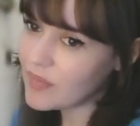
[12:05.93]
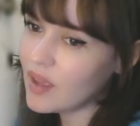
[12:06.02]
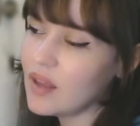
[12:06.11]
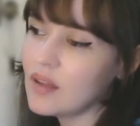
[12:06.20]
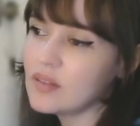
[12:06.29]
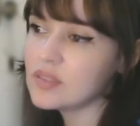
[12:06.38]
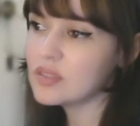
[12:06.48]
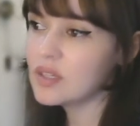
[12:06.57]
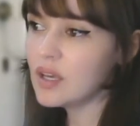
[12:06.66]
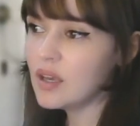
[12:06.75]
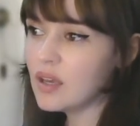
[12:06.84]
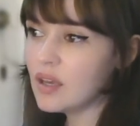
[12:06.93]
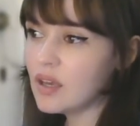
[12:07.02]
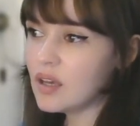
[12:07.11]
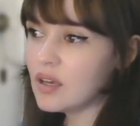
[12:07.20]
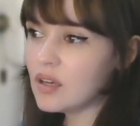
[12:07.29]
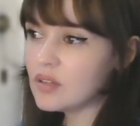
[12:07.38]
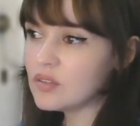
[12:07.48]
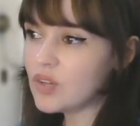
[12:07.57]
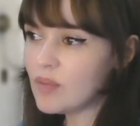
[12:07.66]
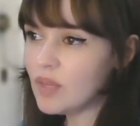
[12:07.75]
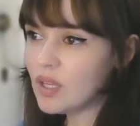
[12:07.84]
And
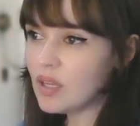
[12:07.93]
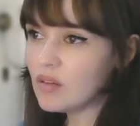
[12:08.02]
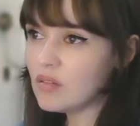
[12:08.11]
Grammy,